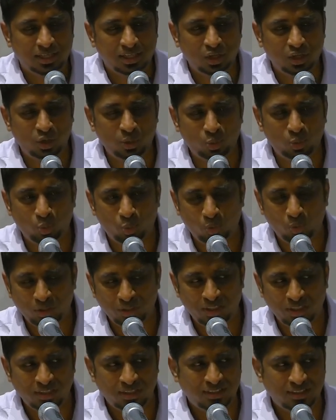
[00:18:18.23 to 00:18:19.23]
You know,
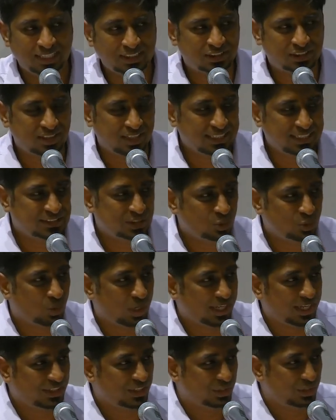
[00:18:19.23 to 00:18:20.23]
that's the reason
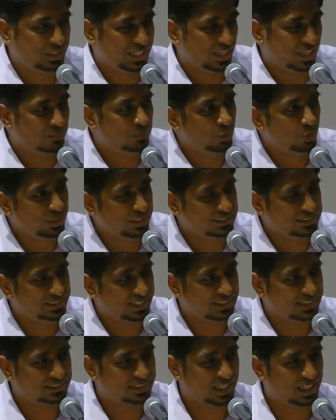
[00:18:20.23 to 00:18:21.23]
why D.L. Moody
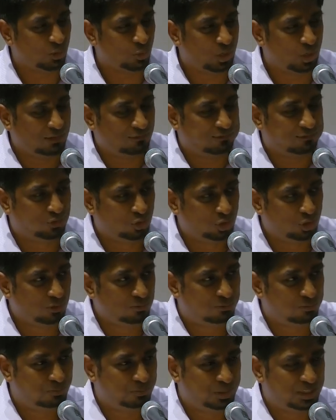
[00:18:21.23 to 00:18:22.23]
says they are one
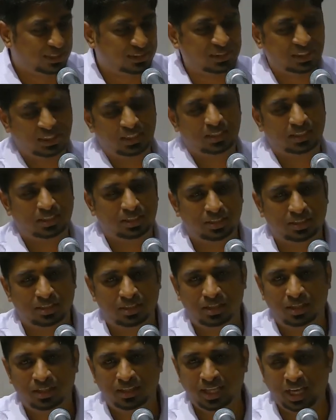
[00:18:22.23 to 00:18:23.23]
full person.
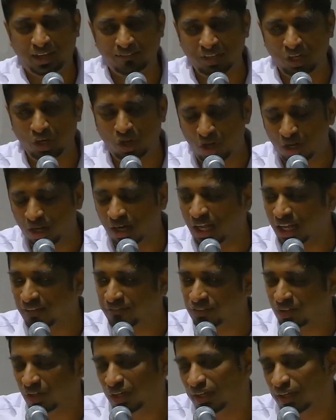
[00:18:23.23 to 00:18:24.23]
They have a long
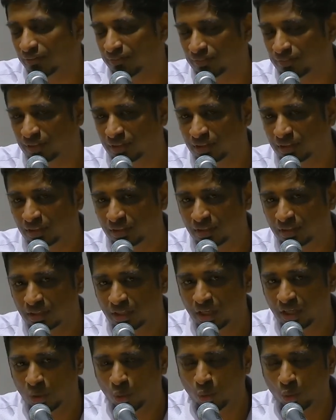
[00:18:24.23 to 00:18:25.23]
life to live.
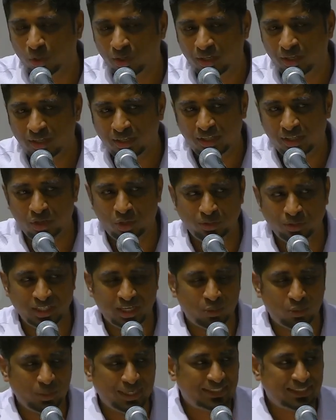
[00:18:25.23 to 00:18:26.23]
You know,
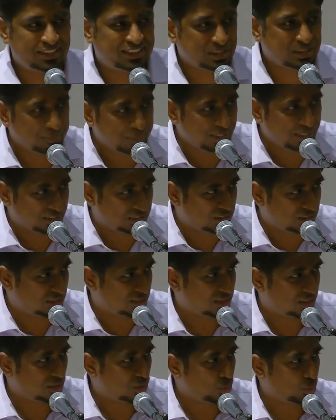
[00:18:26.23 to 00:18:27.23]
they are wet
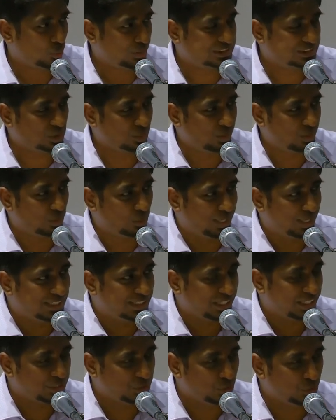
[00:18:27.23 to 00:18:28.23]
cement. Whichever way
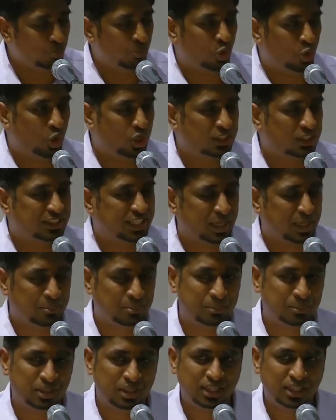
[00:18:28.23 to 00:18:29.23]
that you mold
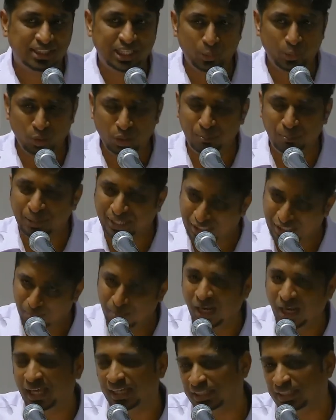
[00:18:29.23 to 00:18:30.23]
them, they will
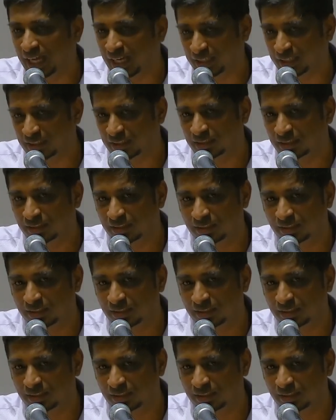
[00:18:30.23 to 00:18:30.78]
become like that.